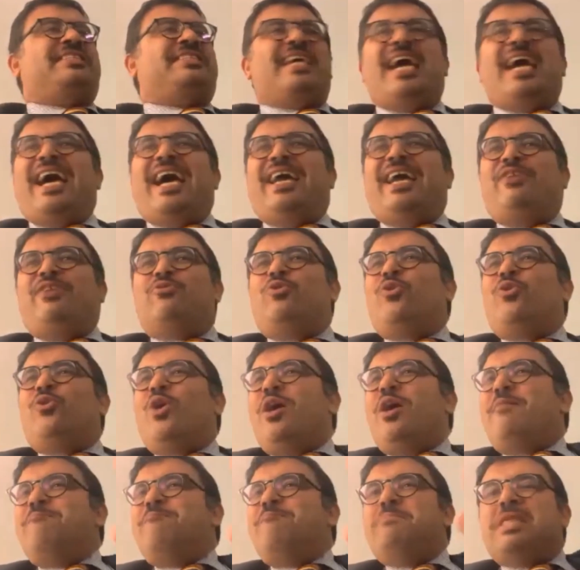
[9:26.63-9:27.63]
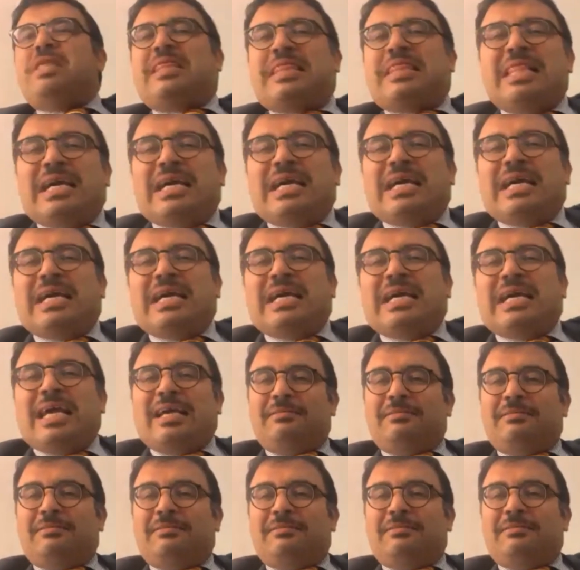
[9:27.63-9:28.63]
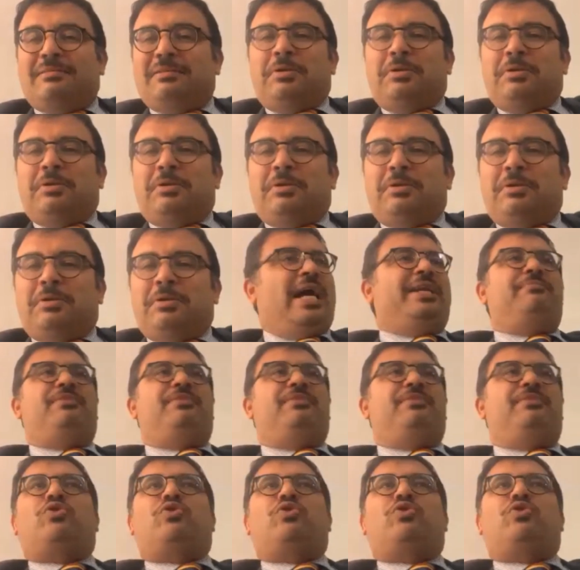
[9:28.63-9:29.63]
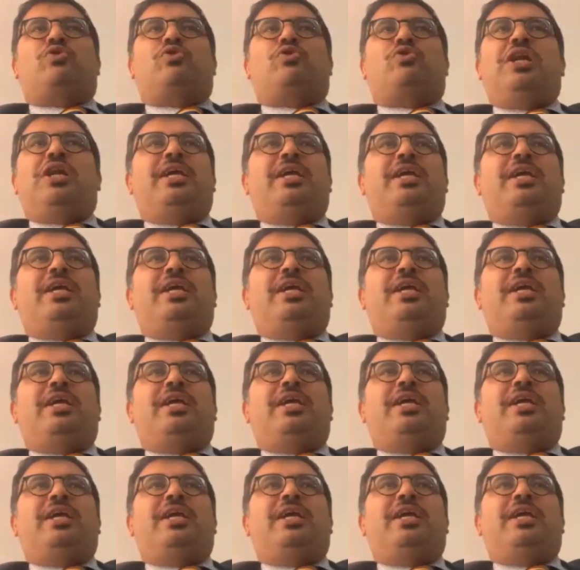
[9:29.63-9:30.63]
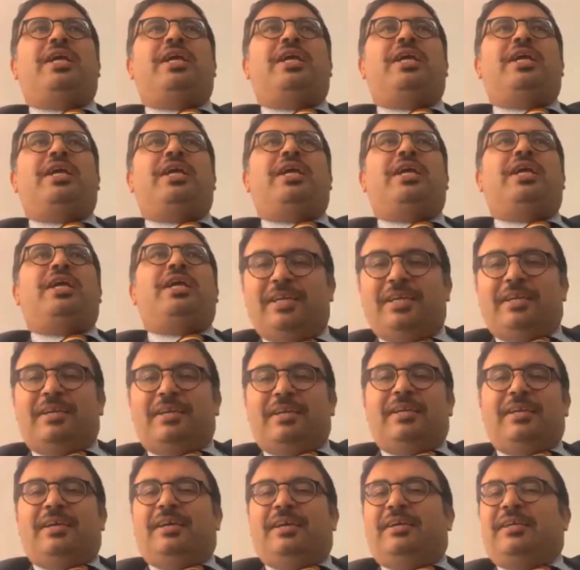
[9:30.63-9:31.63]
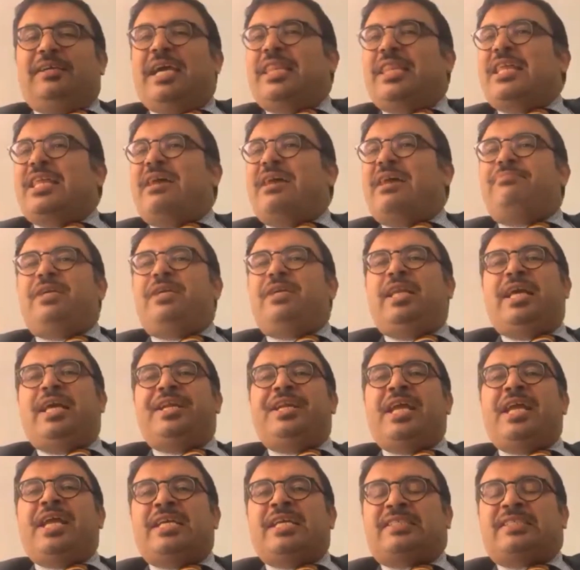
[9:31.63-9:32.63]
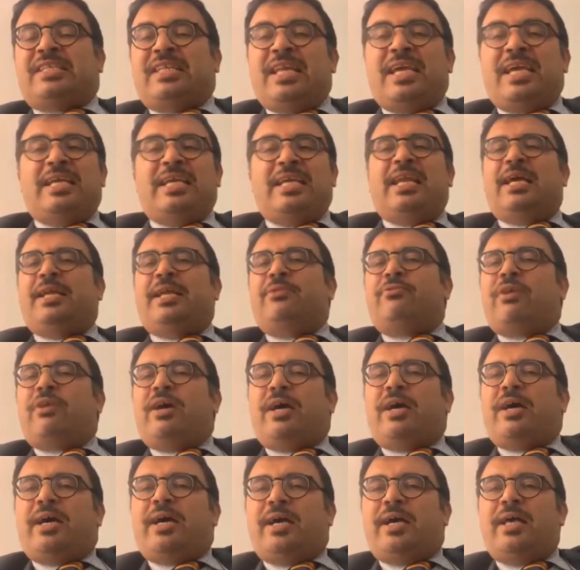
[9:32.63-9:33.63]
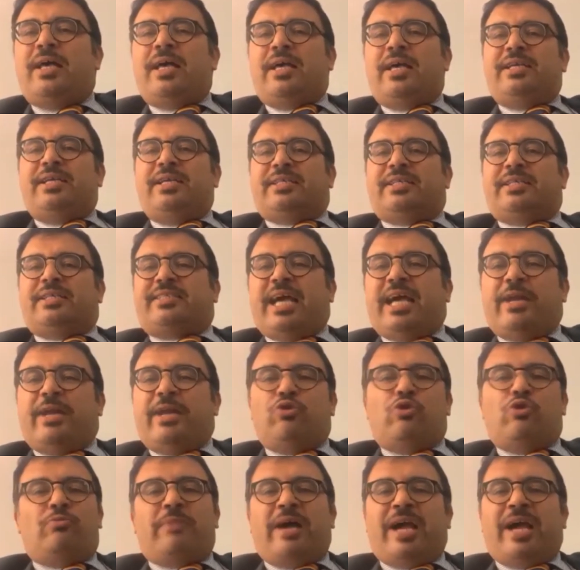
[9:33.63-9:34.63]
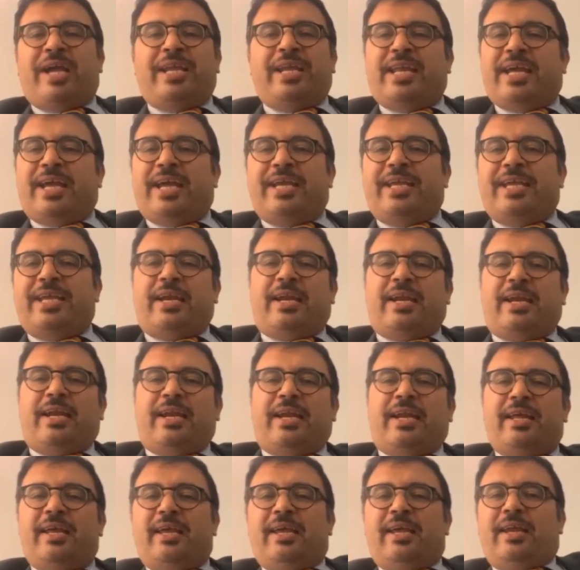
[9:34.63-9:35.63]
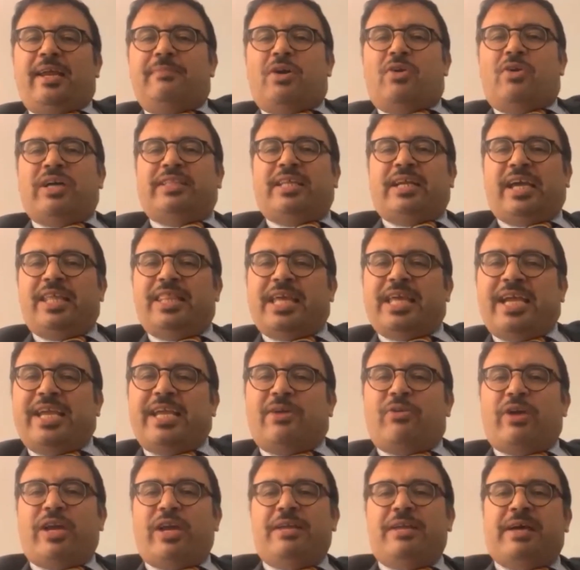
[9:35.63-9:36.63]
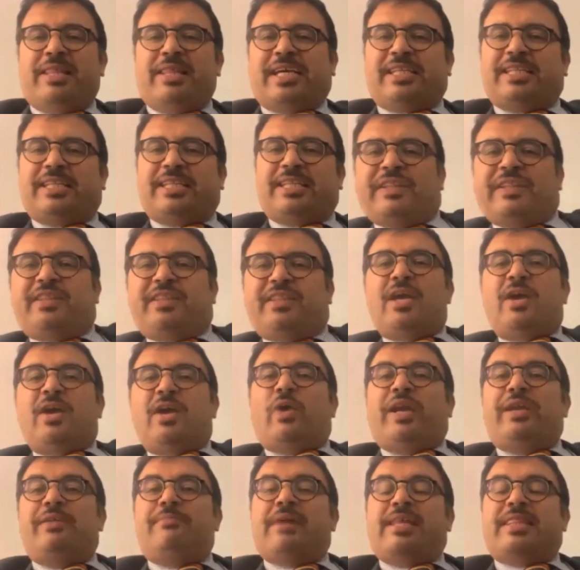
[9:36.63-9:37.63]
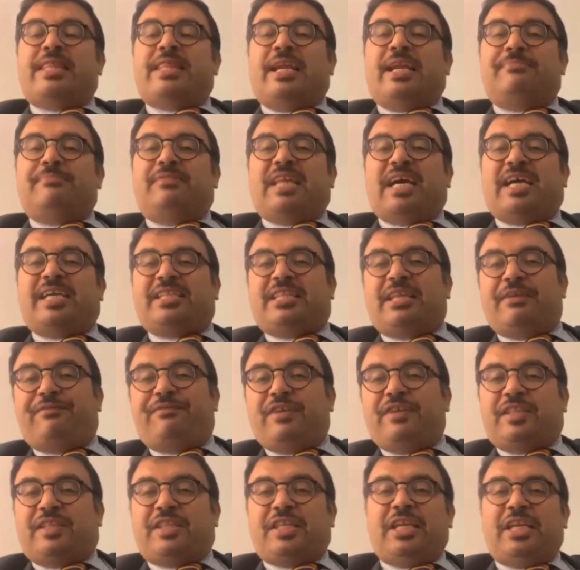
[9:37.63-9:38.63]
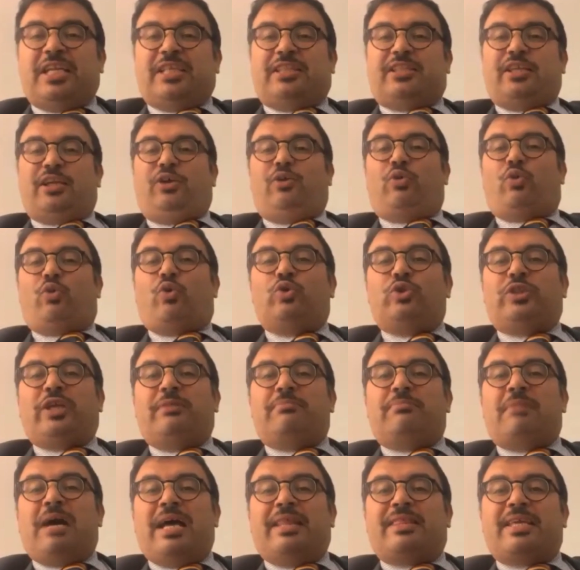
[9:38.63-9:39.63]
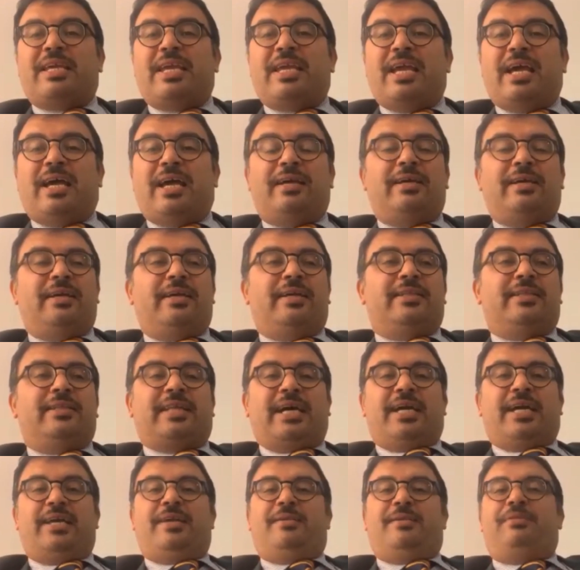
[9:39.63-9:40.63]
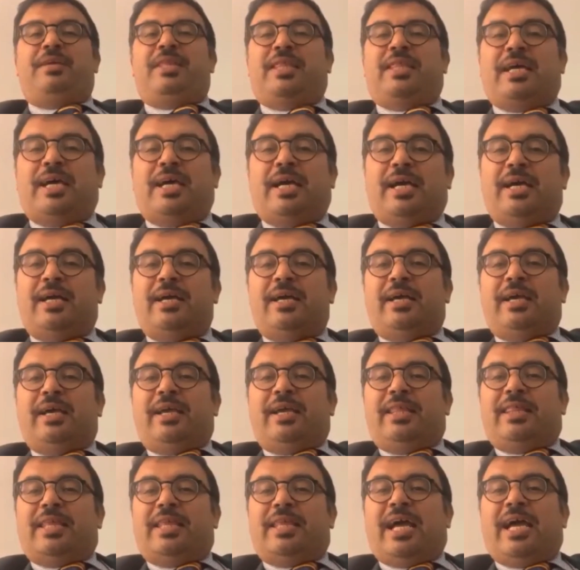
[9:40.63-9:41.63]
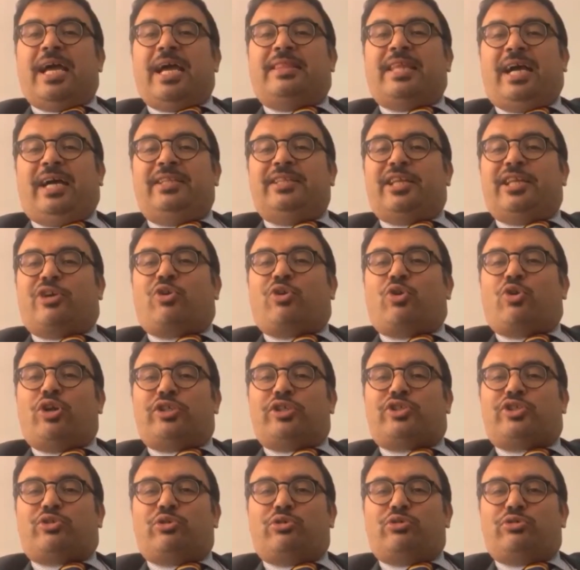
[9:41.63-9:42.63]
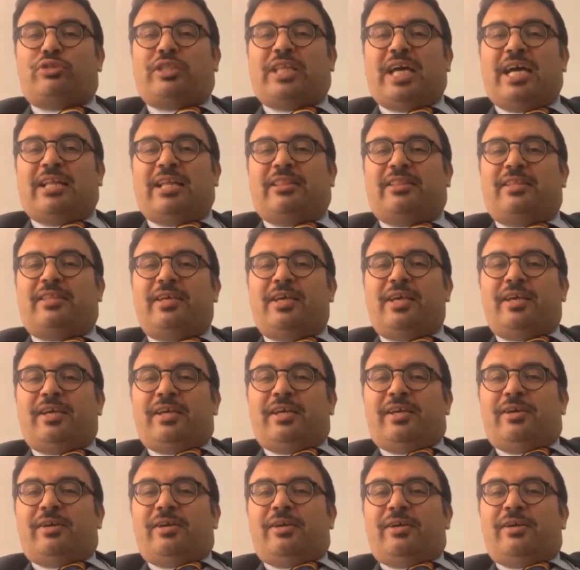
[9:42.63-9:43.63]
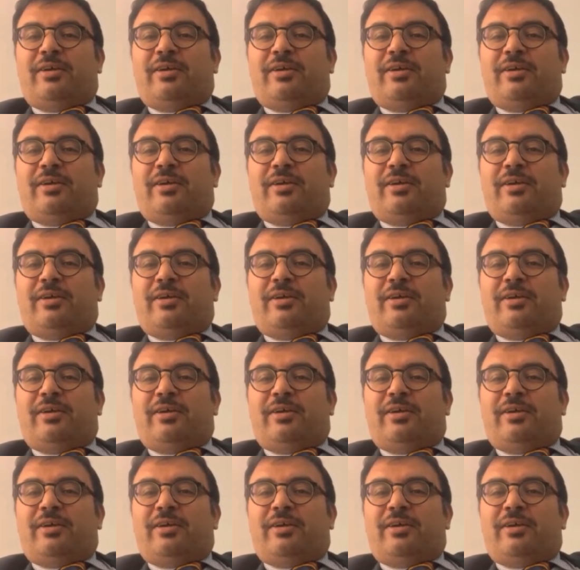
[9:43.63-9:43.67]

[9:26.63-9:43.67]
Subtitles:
He himself continues to ask innocently. He goes around at night and asks, where are goods, basic goods, foods, and why have they disappeared? You have all powers